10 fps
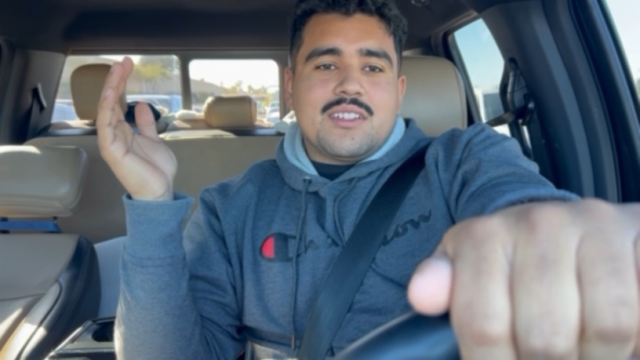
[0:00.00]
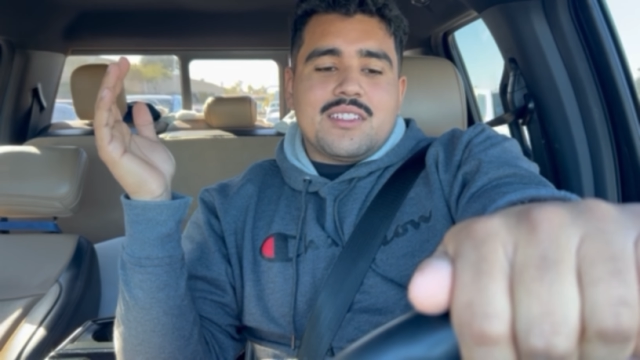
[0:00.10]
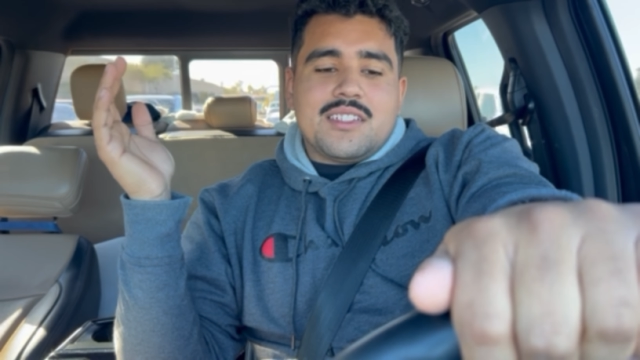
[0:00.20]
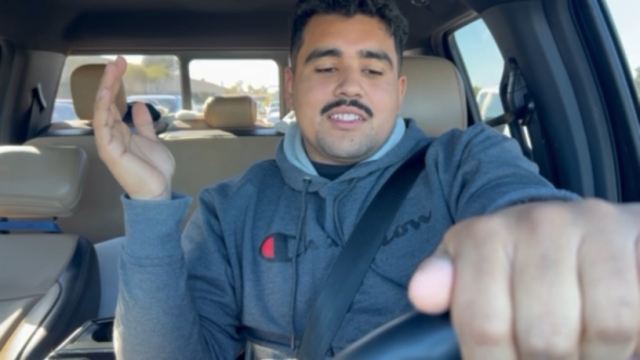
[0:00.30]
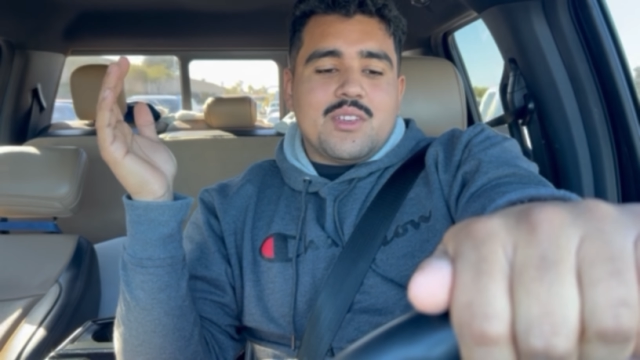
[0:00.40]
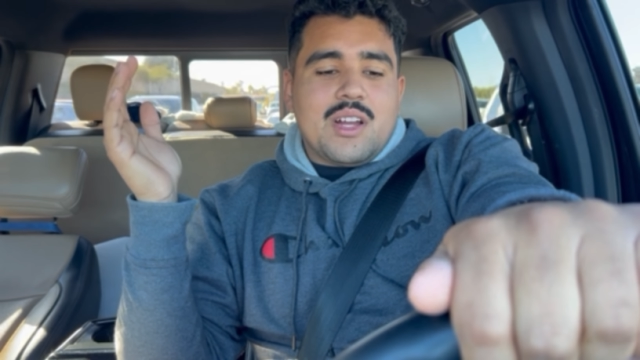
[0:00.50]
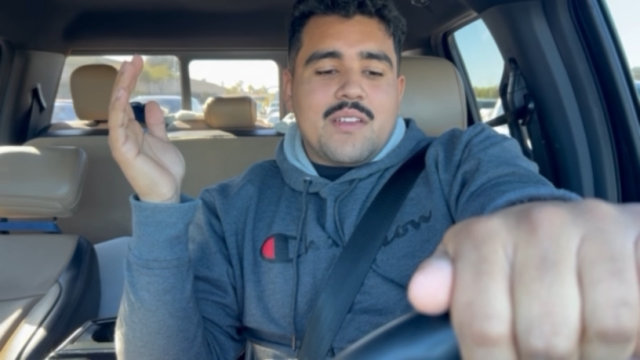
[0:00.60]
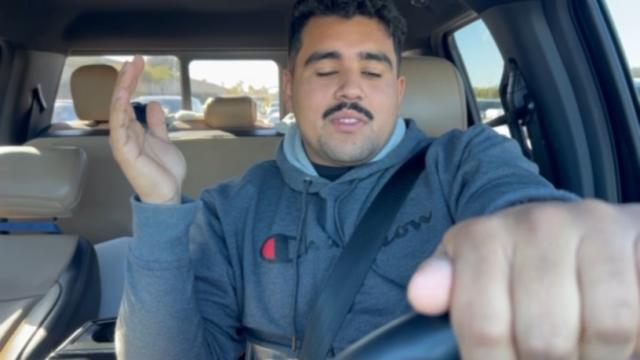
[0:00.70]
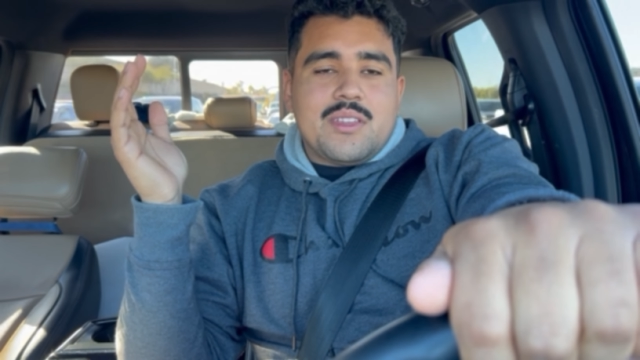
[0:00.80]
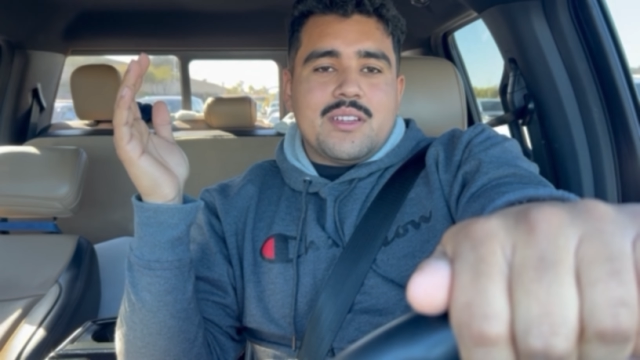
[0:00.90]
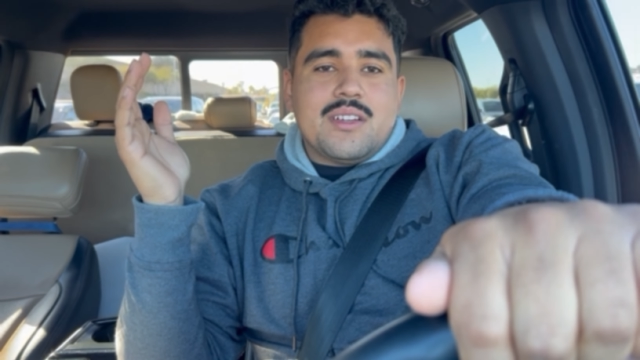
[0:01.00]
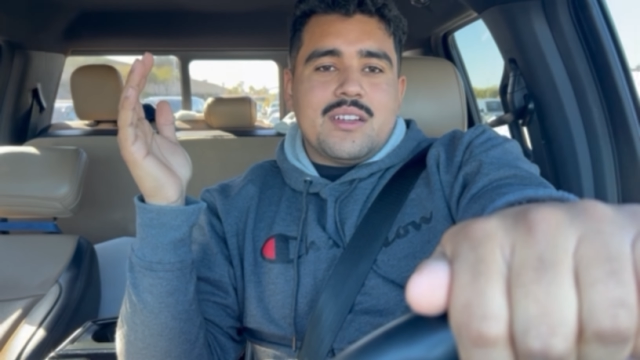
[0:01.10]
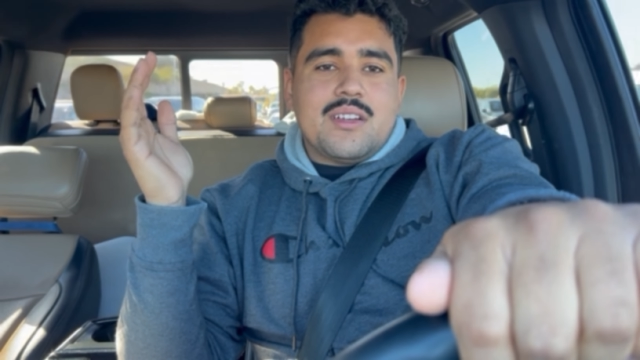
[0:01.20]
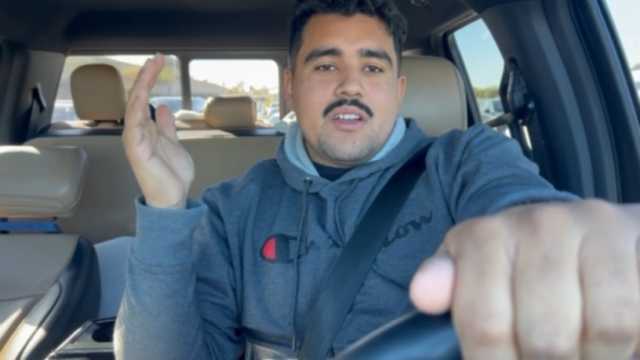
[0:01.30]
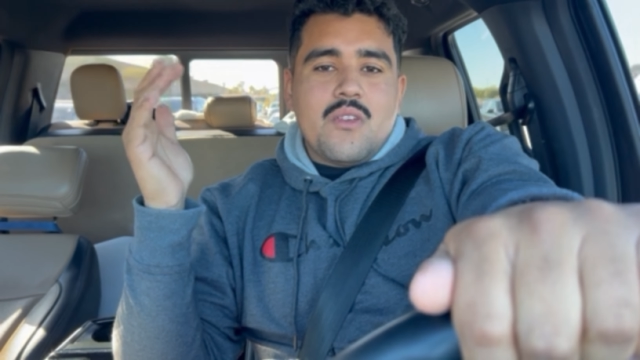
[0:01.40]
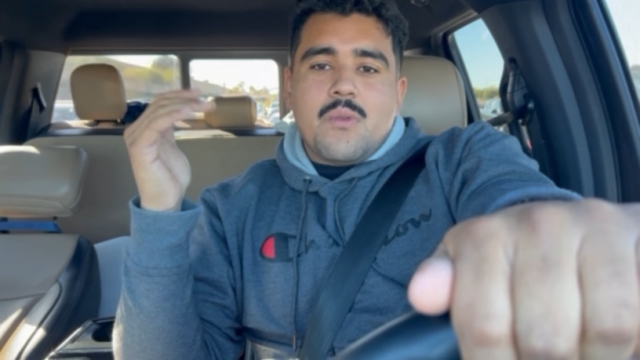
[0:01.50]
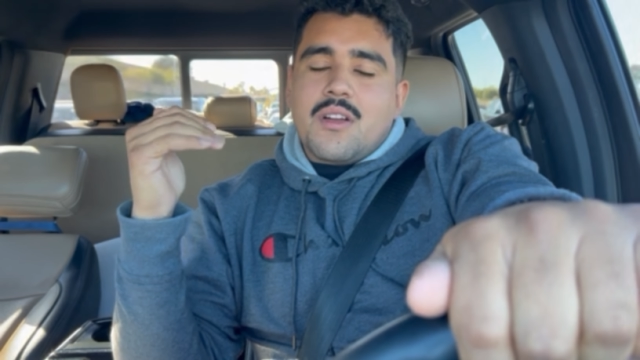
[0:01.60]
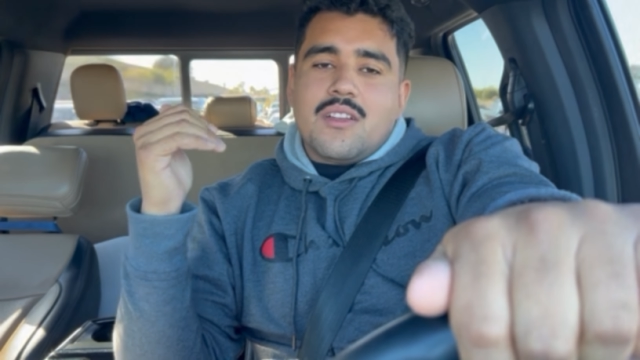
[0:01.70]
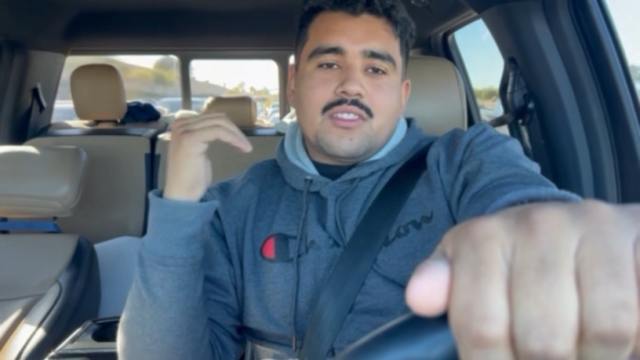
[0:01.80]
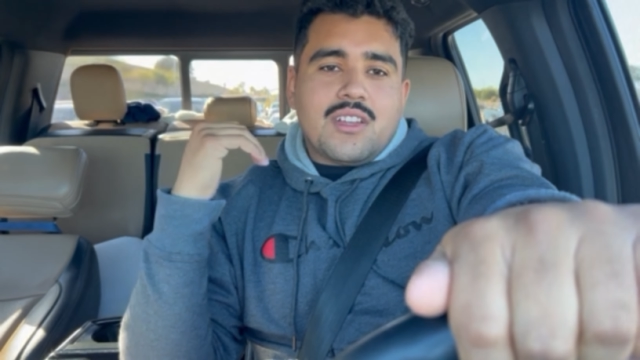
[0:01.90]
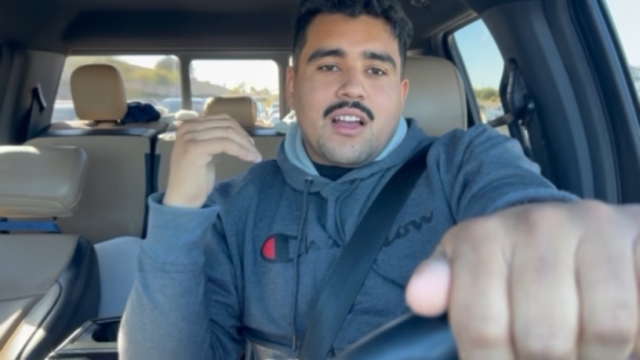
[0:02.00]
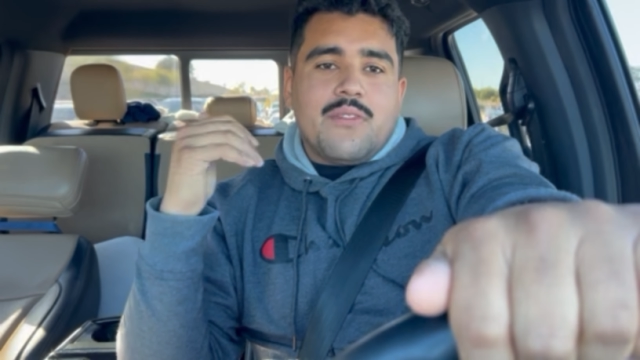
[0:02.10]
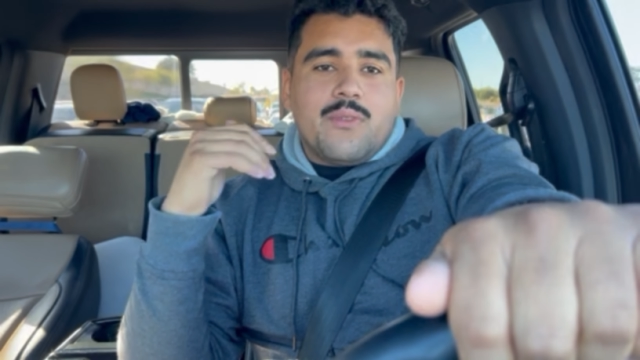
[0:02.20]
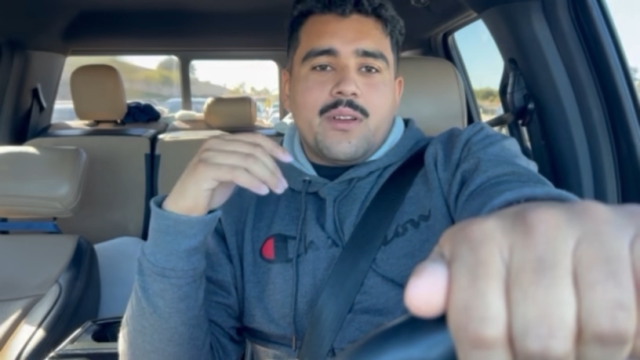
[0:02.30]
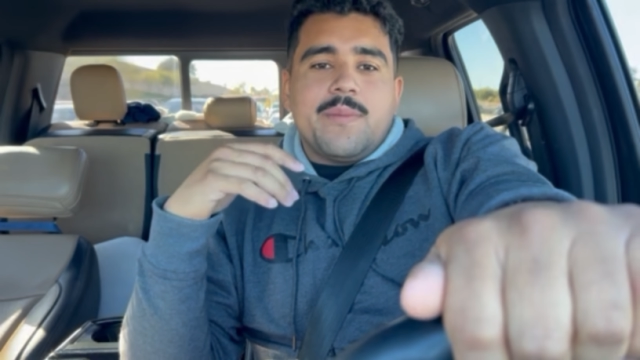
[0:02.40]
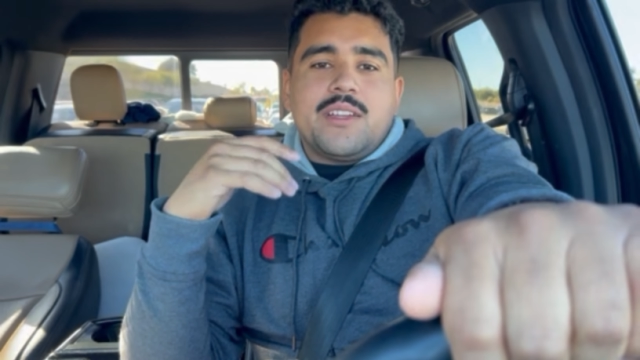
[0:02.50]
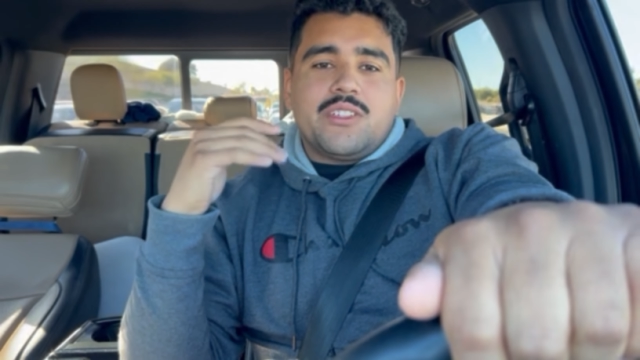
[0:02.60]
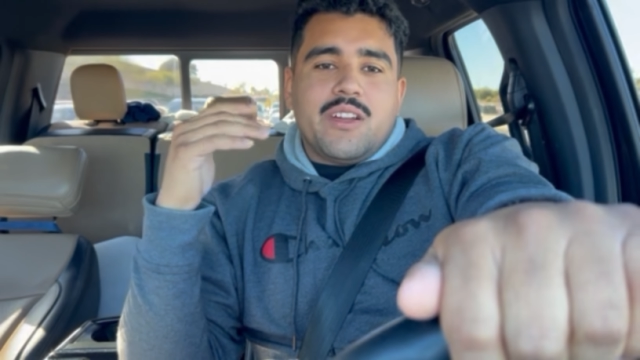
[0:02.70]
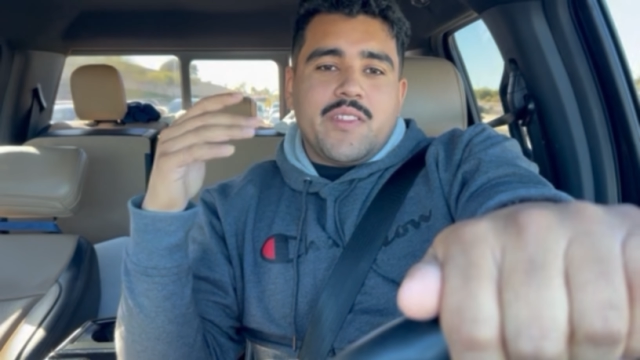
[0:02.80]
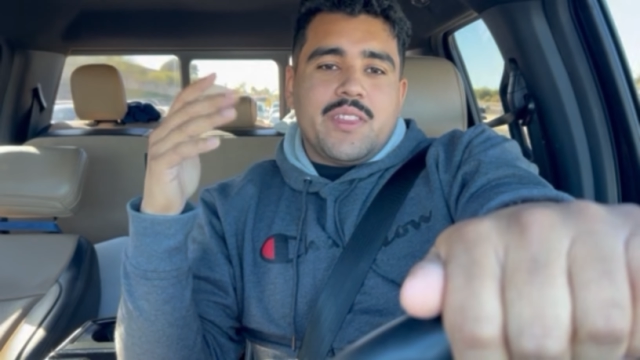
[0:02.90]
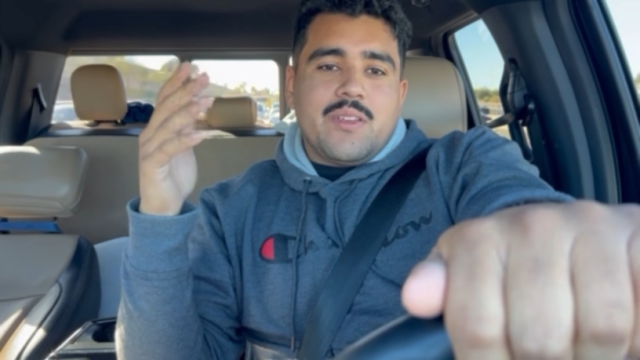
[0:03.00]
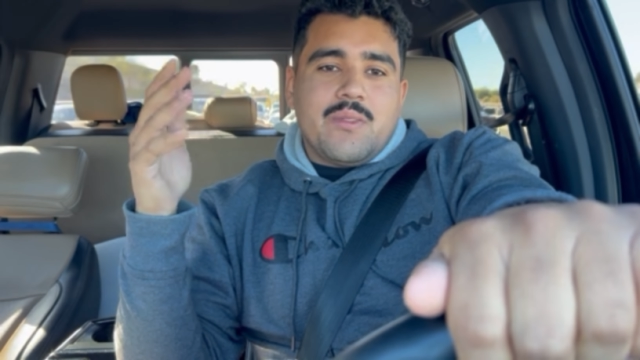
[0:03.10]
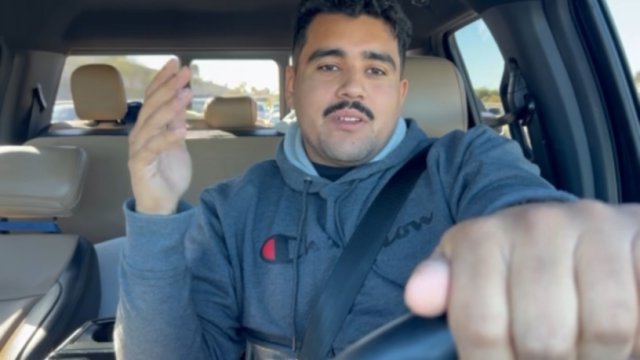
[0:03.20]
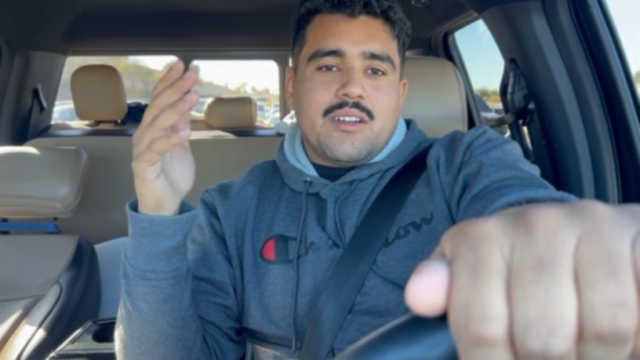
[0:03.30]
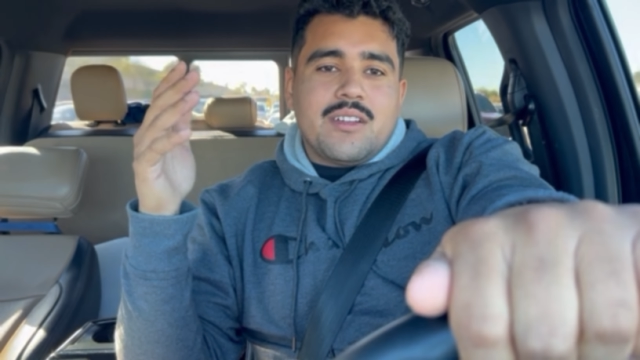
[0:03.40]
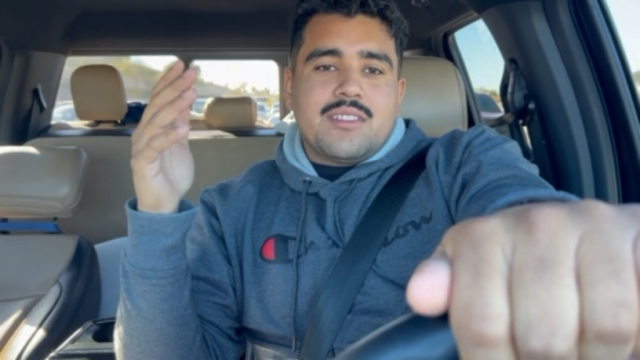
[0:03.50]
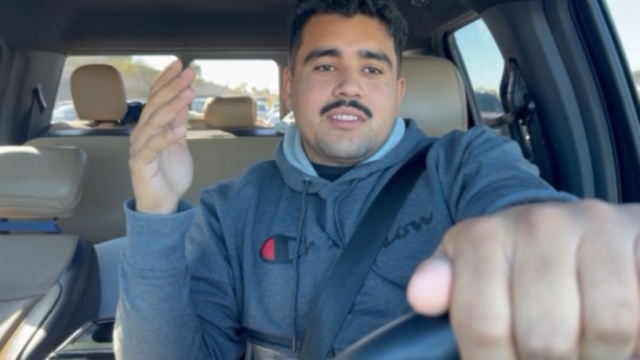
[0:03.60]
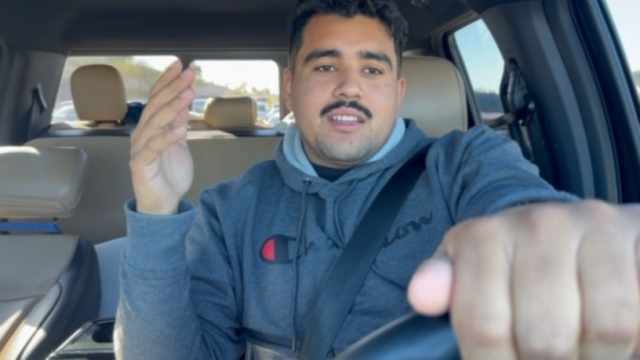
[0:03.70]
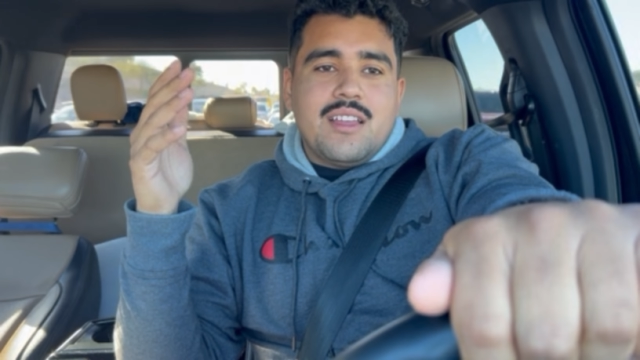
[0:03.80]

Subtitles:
because they still have to work on software, make sure everything works.